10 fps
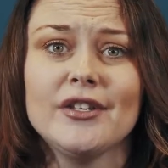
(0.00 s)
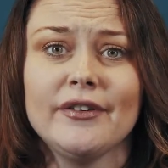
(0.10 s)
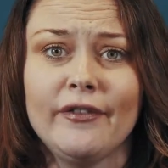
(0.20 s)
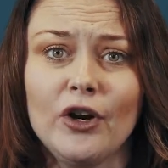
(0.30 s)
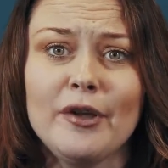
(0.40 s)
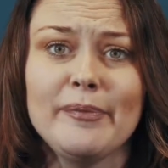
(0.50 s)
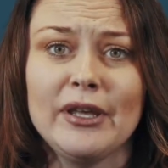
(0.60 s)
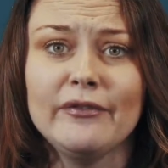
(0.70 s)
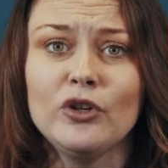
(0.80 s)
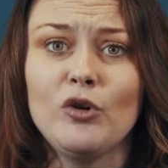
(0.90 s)
is a very
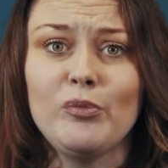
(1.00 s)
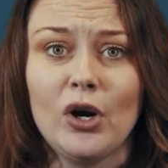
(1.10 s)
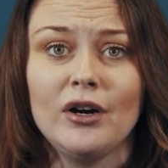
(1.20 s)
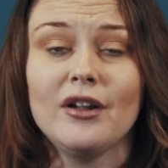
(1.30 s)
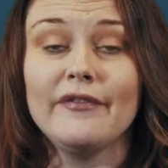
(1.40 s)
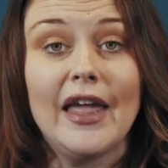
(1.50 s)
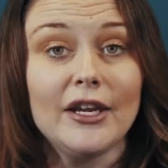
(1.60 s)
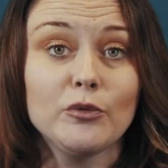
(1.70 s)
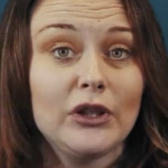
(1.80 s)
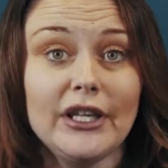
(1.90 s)
pivotal part of
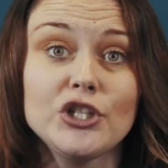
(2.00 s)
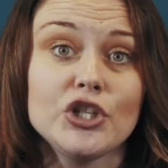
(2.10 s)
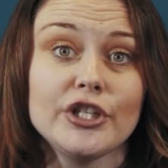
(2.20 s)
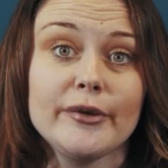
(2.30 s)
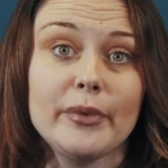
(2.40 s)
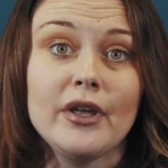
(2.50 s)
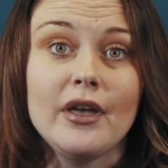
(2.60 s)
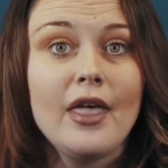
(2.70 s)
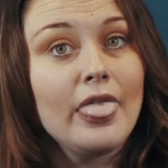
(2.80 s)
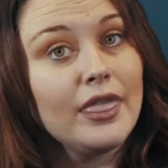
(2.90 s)
any relationship.
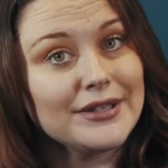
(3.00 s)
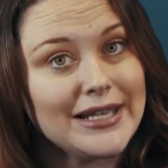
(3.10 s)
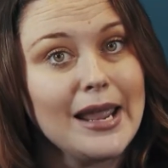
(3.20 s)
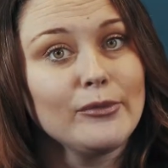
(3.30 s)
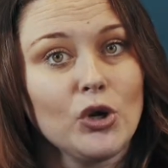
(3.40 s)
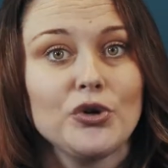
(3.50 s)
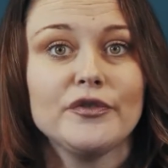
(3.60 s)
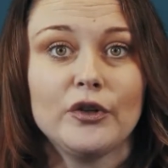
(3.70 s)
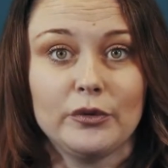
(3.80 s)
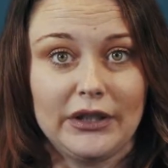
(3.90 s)
The same goes
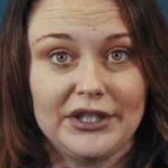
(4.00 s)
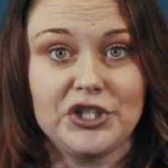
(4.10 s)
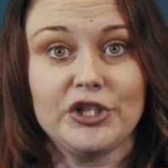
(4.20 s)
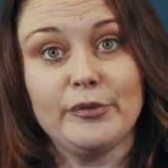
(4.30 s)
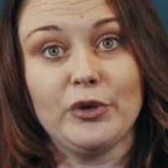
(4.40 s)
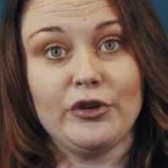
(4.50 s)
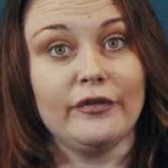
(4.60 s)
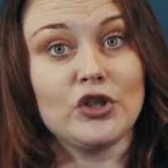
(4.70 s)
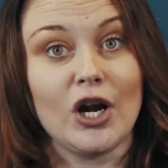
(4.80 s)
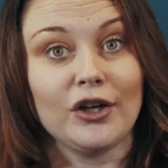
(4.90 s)
for the relationship with your
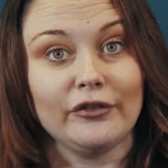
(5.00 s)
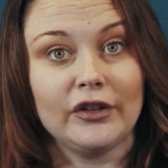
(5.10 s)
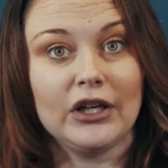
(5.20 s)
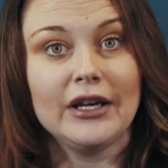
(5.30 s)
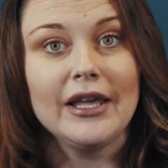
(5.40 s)
photographer.